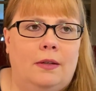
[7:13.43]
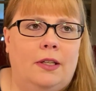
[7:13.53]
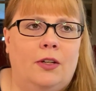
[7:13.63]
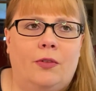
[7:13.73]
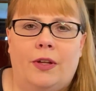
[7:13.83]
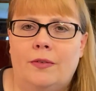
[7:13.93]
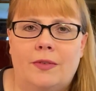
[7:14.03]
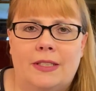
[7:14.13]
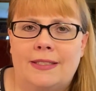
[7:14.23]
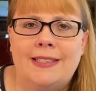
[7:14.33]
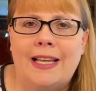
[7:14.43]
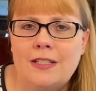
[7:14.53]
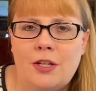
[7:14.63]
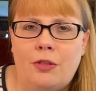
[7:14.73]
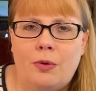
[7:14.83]
you know, the
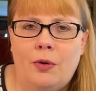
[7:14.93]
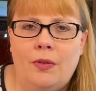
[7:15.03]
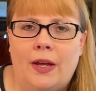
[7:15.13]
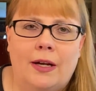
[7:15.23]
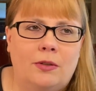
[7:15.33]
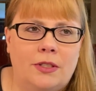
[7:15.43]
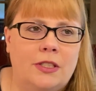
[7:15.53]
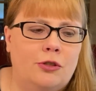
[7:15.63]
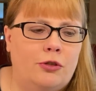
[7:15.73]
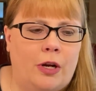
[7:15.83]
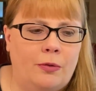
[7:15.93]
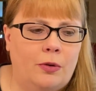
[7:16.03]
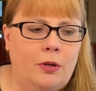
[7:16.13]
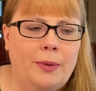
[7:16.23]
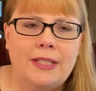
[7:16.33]
scent throw in the house in
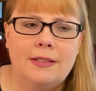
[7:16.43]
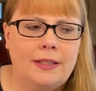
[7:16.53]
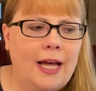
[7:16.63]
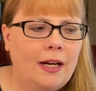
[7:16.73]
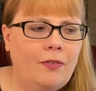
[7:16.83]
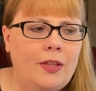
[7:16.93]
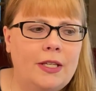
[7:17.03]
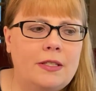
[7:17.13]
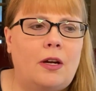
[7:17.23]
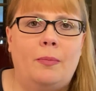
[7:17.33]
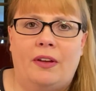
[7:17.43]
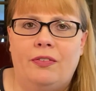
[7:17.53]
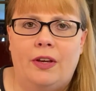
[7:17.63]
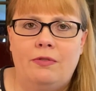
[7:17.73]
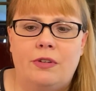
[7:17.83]
general, because a lot of these are my
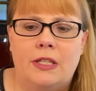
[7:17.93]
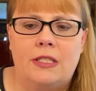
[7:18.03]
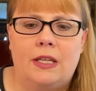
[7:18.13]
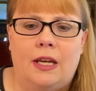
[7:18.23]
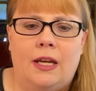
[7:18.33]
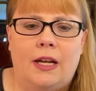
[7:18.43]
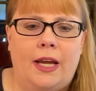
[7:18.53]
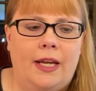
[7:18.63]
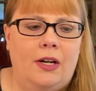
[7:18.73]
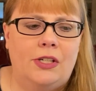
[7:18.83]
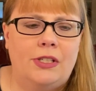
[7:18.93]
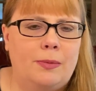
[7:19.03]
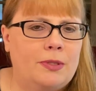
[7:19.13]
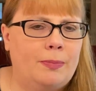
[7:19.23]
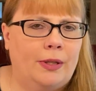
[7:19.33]
favorites and I had a hard
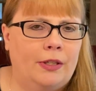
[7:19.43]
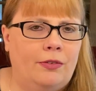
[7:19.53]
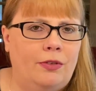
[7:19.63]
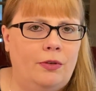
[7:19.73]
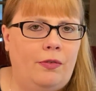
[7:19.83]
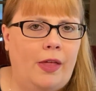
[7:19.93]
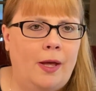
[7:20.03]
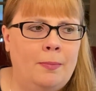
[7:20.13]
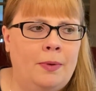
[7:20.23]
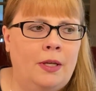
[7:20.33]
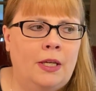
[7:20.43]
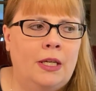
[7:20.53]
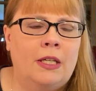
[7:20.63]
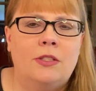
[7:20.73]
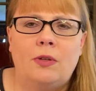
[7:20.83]
time smelling a few of them.
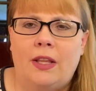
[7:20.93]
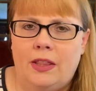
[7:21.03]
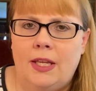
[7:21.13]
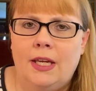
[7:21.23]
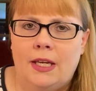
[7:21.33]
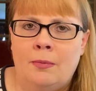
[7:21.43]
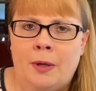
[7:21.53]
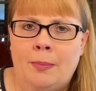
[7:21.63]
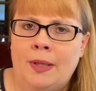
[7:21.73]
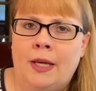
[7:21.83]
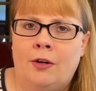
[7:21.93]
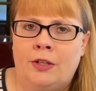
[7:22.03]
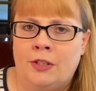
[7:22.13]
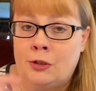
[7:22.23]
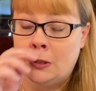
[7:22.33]
So I think it might be the air
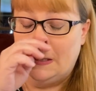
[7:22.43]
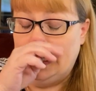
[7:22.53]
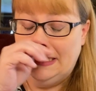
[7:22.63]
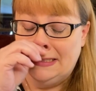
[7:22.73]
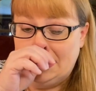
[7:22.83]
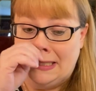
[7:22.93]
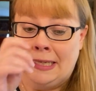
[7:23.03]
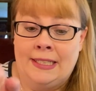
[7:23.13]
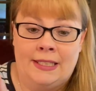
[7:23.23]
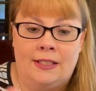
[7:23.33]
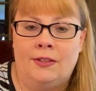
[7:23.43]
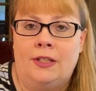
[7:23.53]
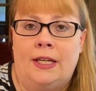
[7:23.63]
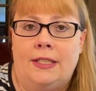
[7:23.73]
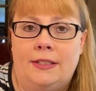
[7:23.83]
conditioning, and it's in the
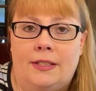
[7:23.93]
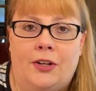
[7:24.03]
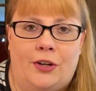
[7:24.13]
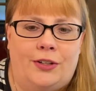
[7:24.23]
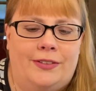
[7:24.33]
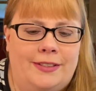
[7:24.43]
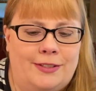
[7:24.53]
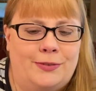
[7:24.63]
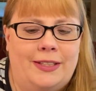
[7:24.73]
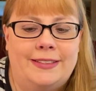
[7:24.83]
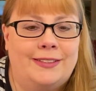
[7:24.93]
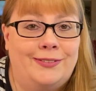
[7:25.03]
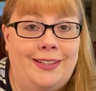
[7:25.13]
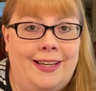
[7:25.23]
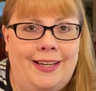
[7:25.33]
90s here this week, so
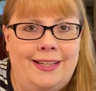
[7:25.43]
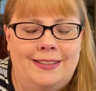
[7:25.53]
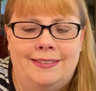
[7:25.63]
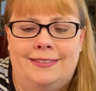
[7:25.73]
yay.